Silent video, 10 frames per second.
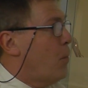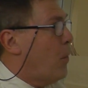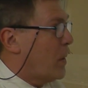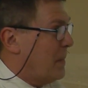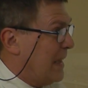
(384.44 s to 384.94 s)

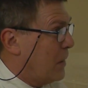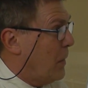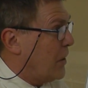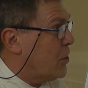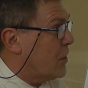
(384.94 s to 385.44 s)
form an
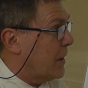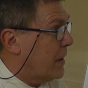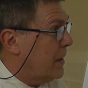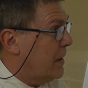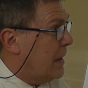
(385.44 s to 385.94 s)
equation.
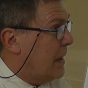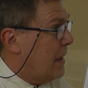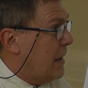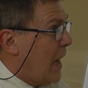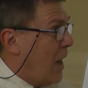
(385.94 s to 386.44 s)

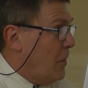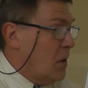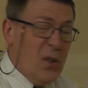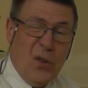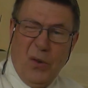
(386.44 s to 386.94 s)
I will
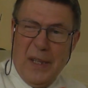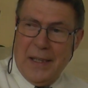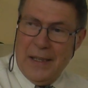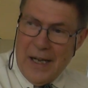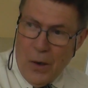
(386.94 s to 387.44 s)
not do it
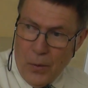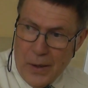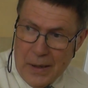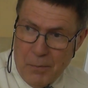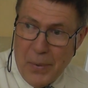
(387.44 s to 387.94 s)

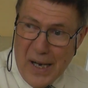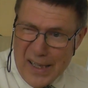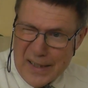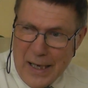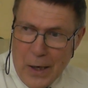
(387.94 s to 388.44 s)
now,
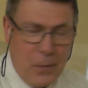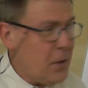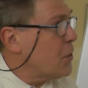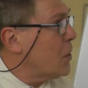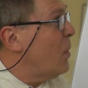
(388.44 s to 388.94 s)
but I will
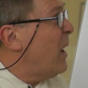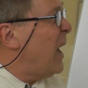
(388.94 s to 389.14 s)
show